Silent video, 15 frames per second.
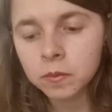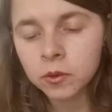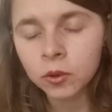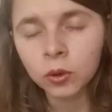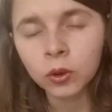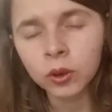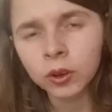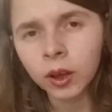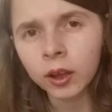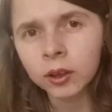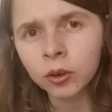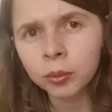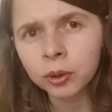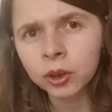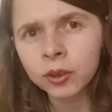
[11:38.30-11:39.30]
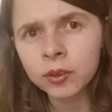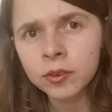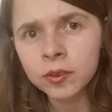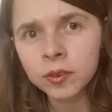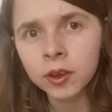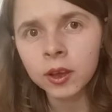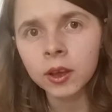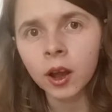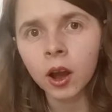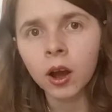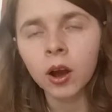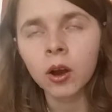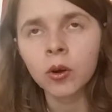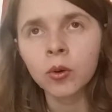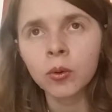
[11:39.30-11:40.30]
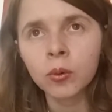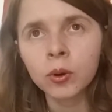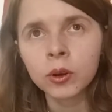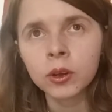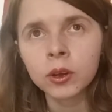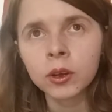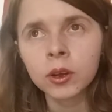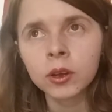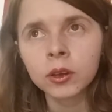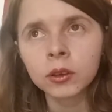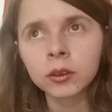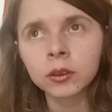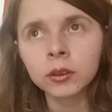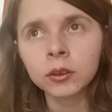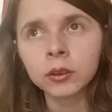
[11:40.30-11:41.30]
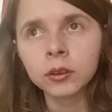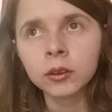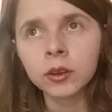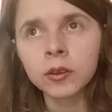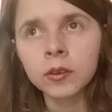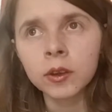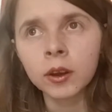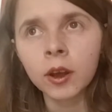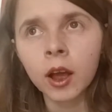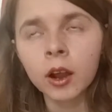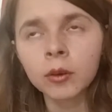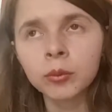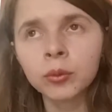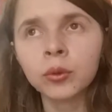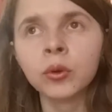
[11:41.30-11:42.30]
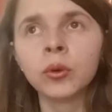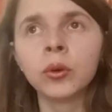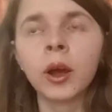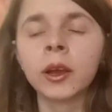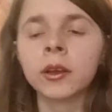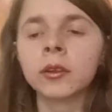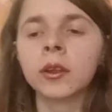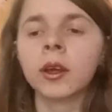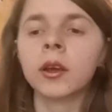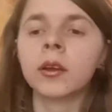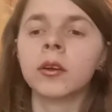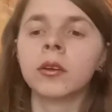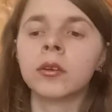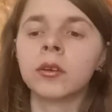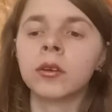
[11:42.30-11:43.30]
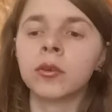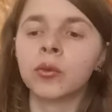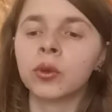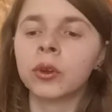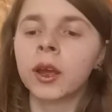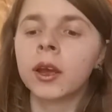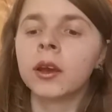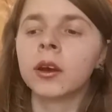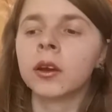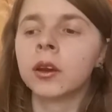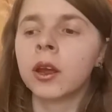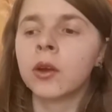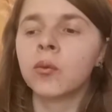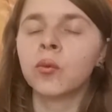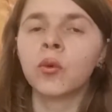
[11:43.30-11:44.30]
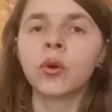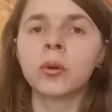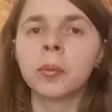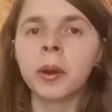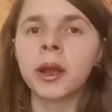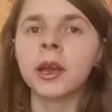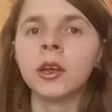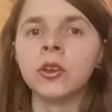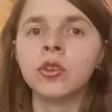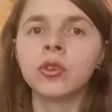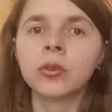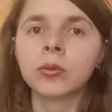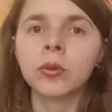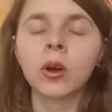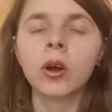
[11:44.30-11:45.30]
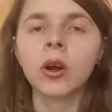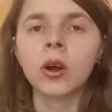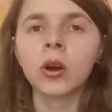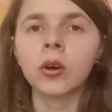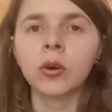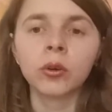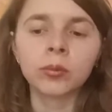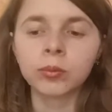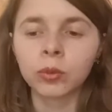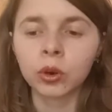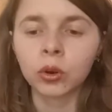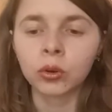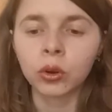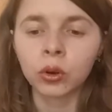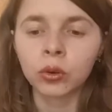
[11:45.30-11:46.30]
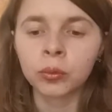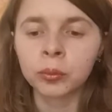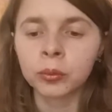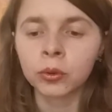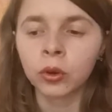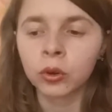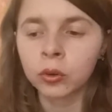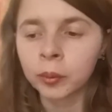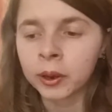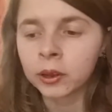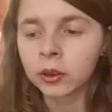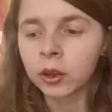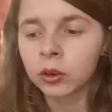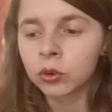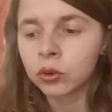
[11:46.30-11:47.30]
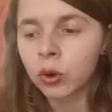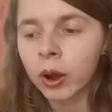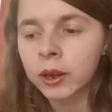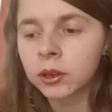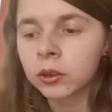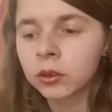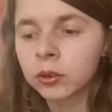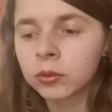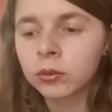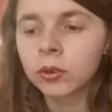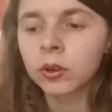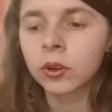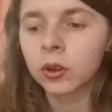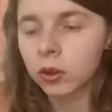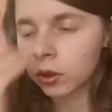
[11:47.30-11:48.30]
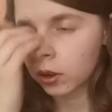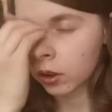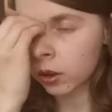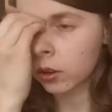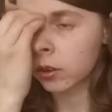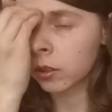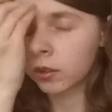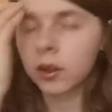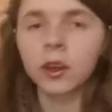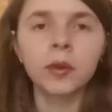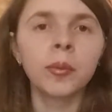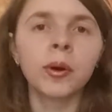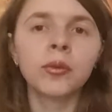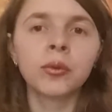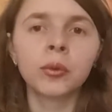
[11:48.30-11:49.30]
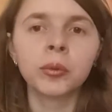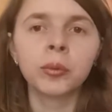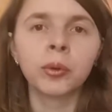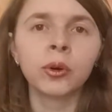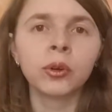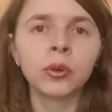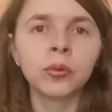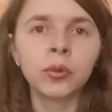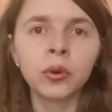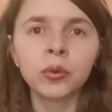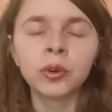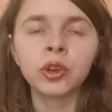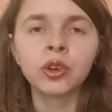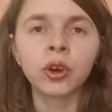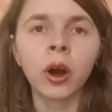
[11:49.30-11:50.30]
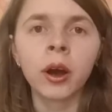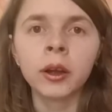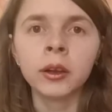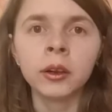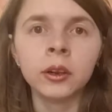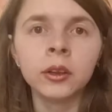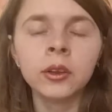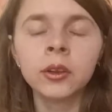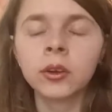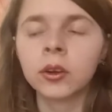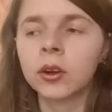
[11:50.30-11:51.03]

So I hope you can see how this can help you. Like if you take an A4 page or document and write, think about from the point of view of a child,